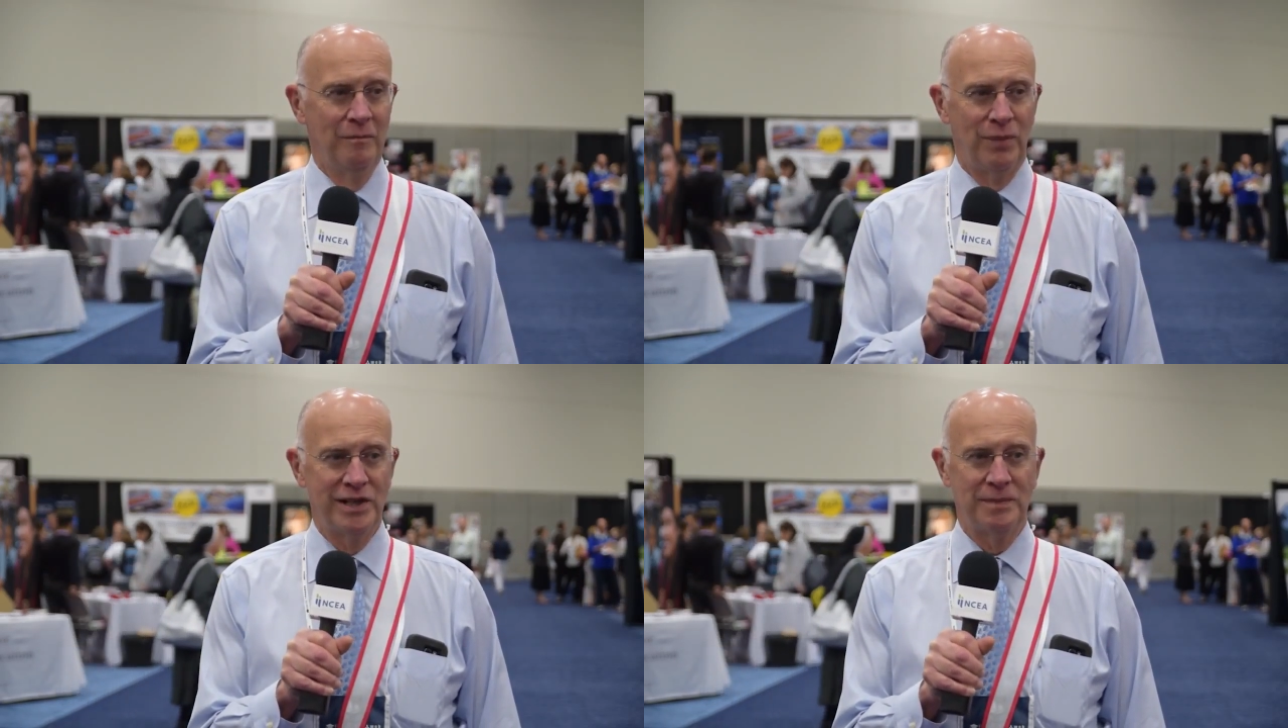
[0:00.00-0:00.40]

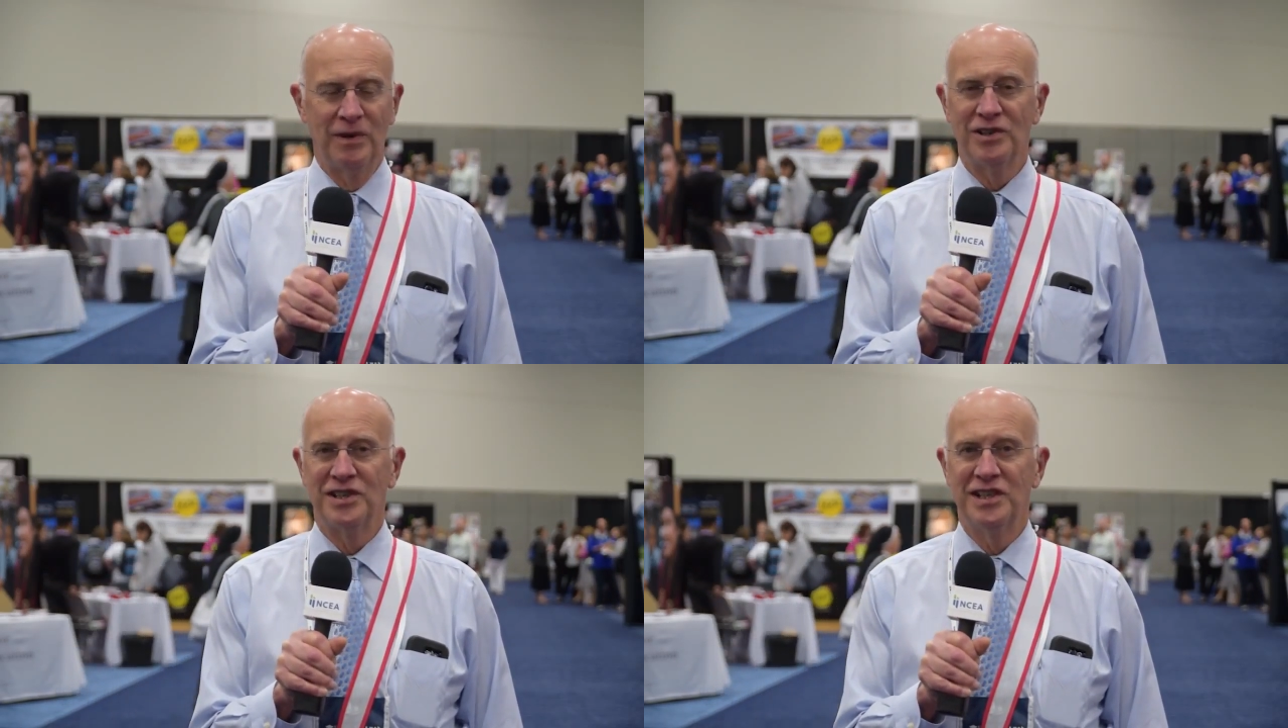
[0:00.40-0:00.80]

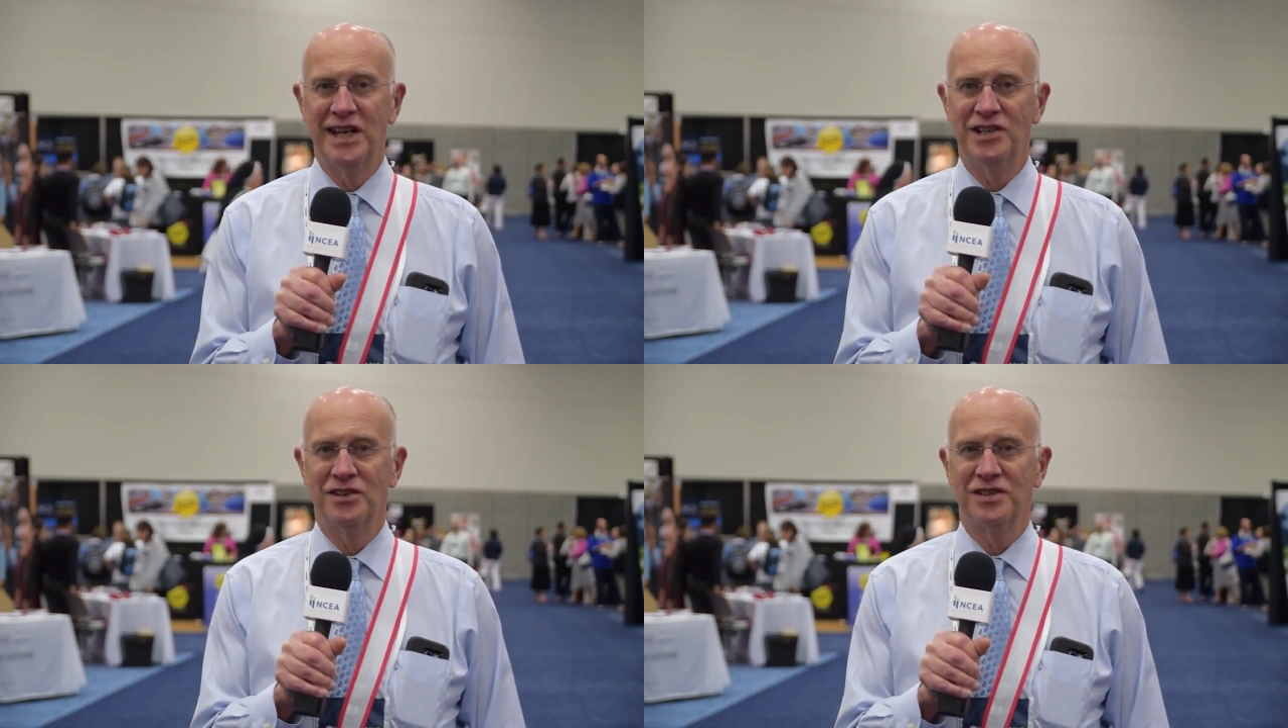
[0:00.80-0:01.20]
principals and
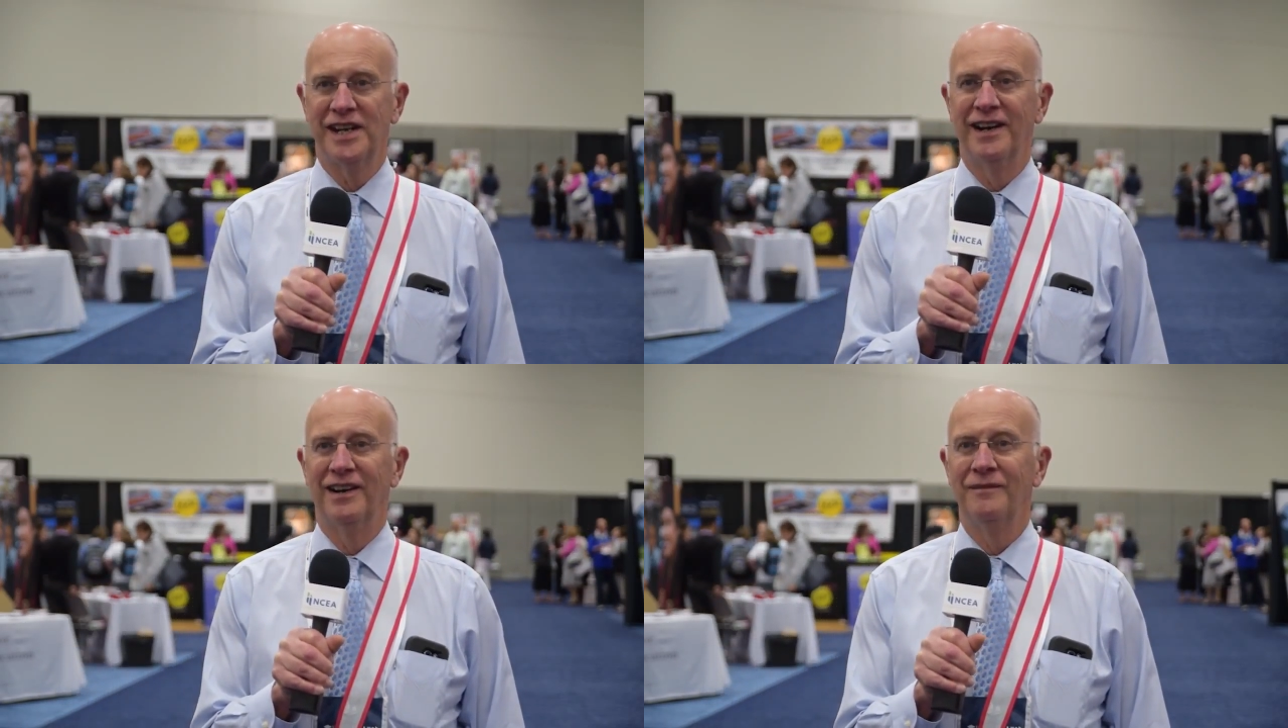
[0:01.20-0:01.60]
teachers
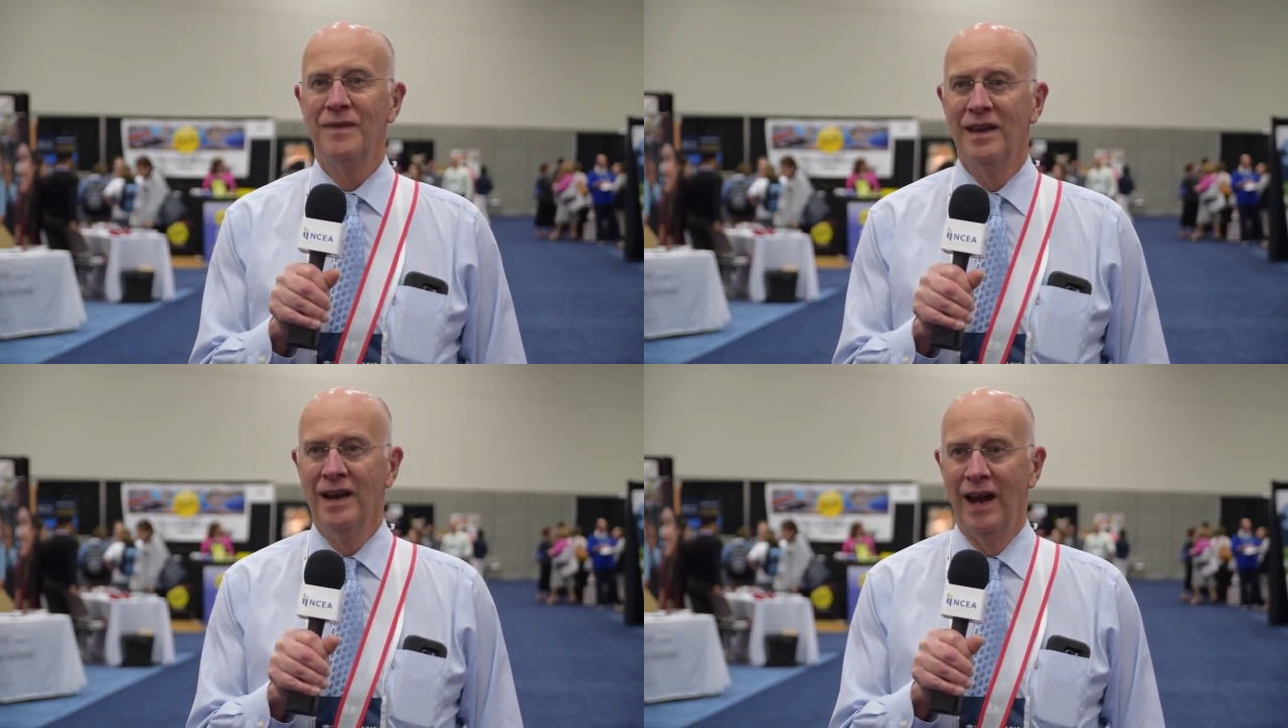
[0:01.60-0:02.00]
here
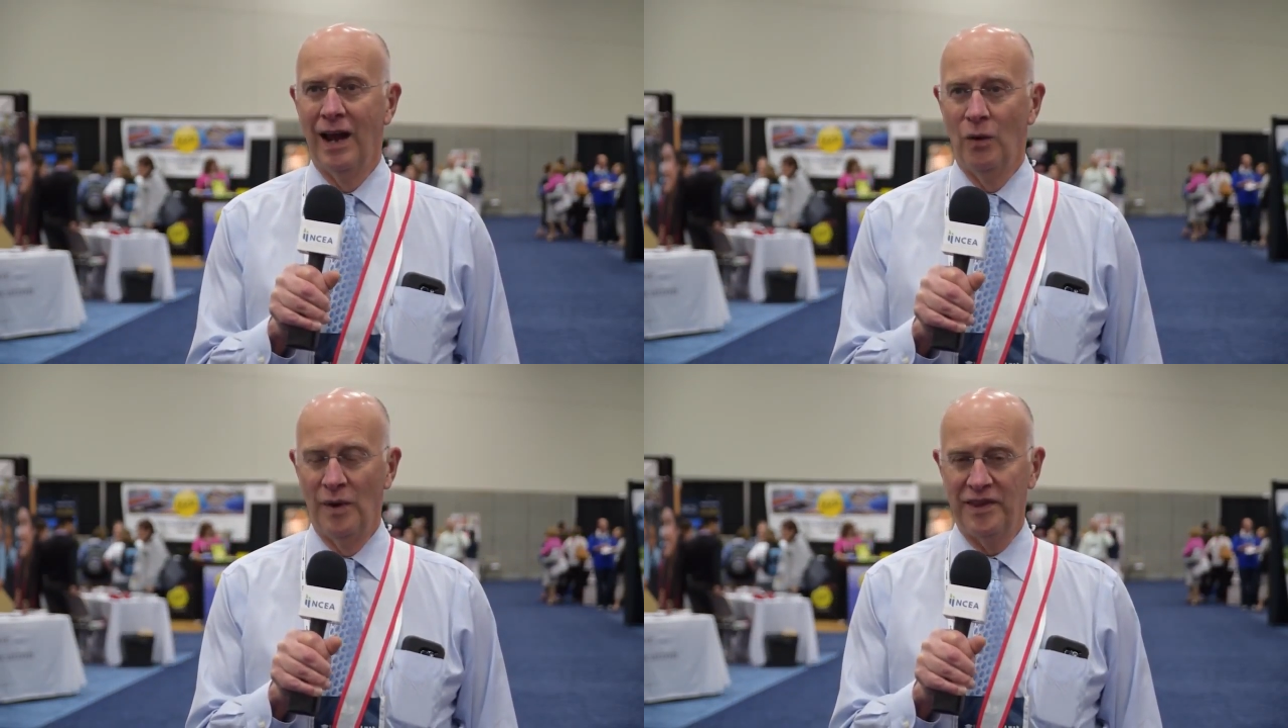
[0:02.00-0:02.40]

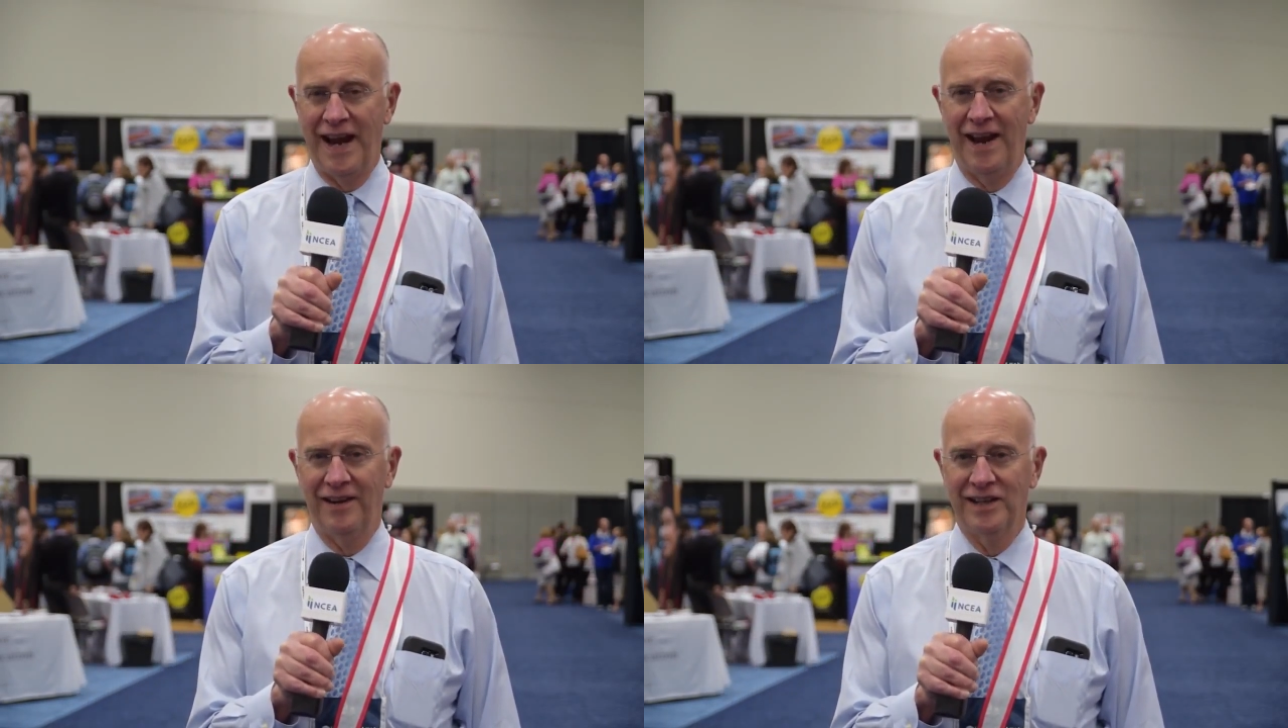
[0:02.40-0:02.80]
uh, with
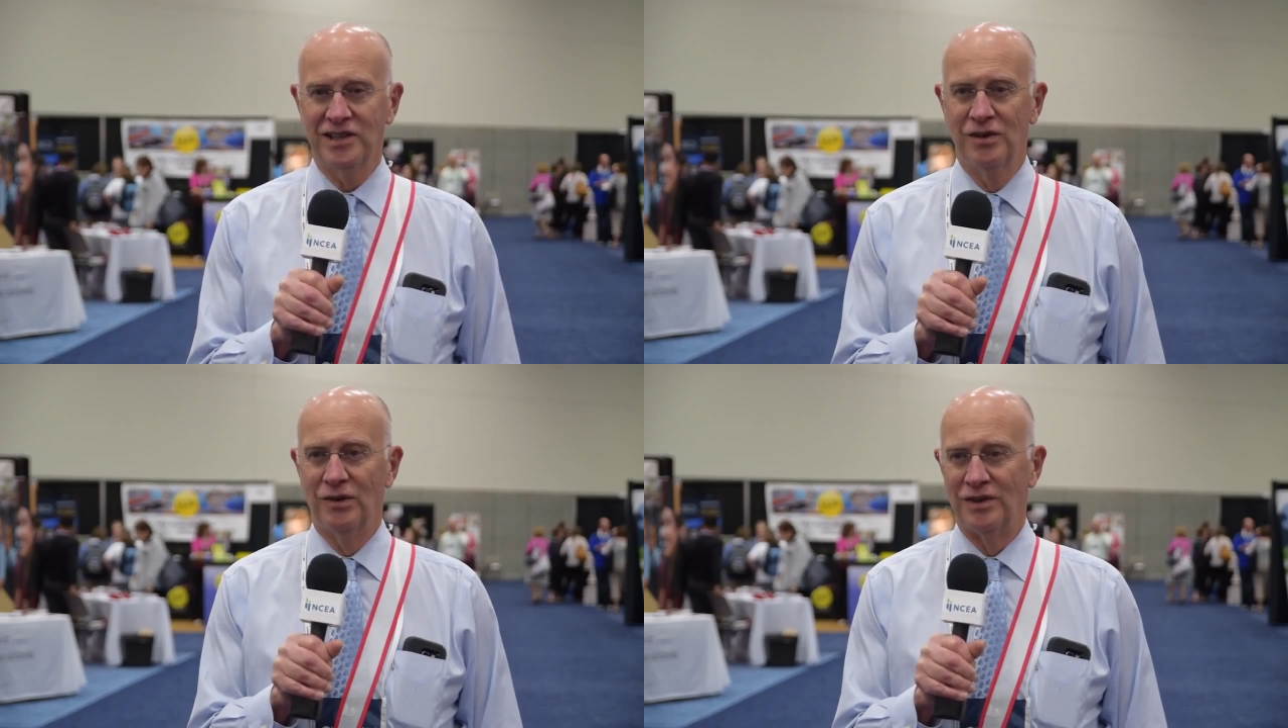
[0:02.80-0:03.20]
Catholic
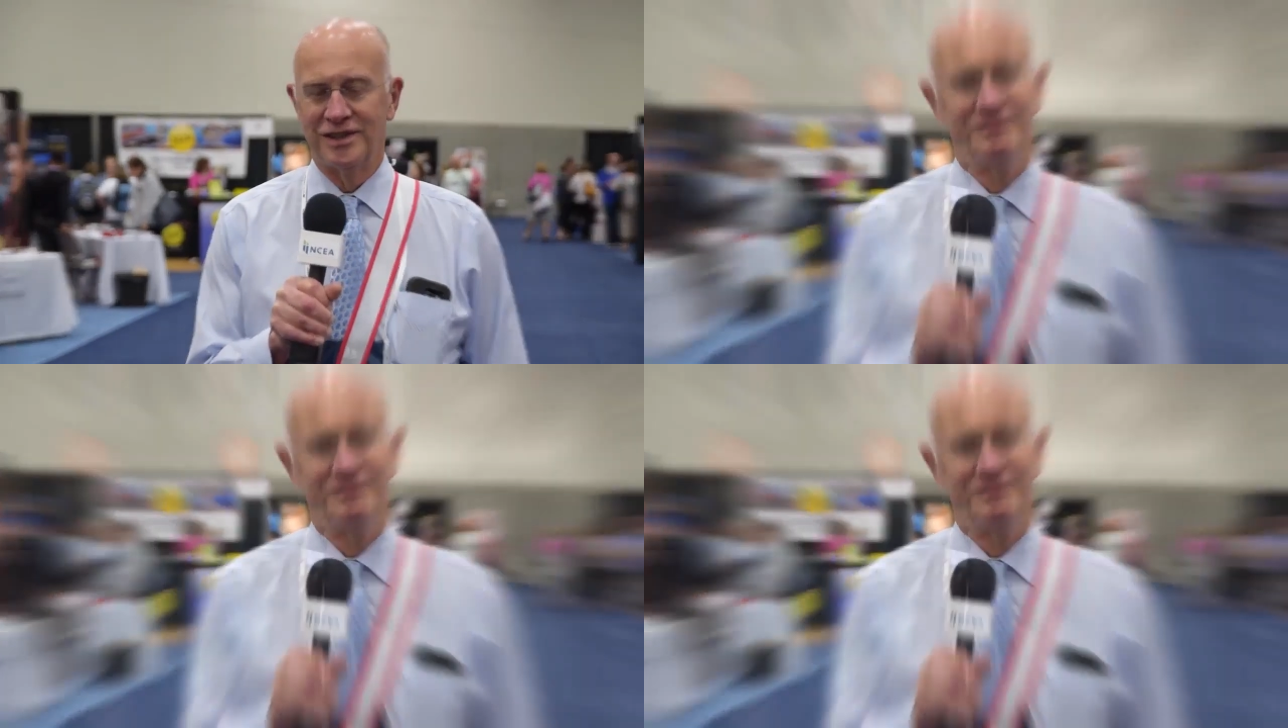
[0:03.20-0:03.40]
schools.